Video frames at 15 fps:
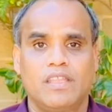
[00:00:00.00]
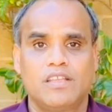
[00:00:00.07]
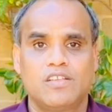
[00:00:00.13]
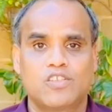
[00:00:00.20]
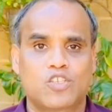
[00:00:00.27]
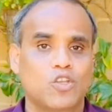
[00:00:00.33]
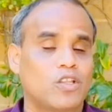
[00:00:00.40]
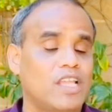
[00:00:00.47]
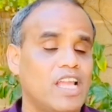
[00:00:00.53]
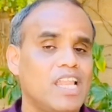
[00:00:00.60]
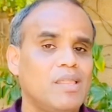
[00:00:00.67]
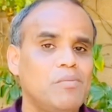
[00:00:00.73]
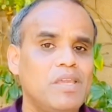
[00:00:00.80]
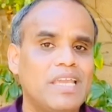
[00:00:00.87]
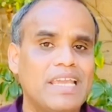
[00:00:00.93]
So the
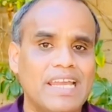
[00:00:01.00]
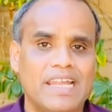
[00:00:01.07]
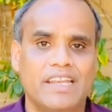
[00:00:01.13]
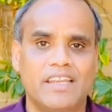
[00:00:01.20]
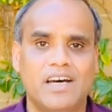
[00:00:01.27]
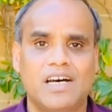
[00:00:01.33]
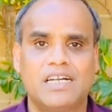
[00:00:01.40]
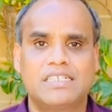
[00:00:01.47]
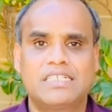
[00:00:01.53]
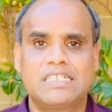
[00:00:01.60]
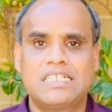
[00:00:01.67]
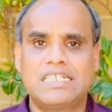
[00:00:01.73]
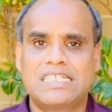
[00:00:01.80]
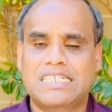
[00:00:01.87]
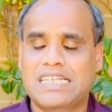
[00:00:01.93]
enemy cannot
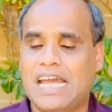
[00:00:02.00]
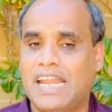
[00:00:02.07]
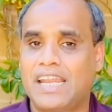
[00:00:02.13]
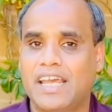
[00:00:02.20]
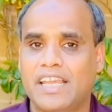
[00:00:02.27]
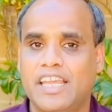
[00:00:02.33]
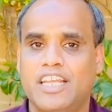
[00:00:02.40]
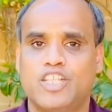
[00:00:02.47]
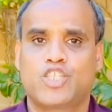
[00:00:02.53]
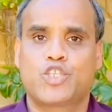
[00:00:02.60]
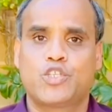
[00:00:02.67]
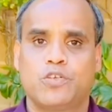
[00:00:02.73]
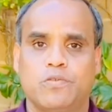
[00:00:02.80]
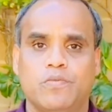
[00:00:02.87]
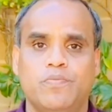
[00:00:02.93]
stand against
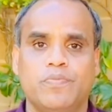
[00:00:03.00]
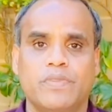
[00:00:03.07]
you.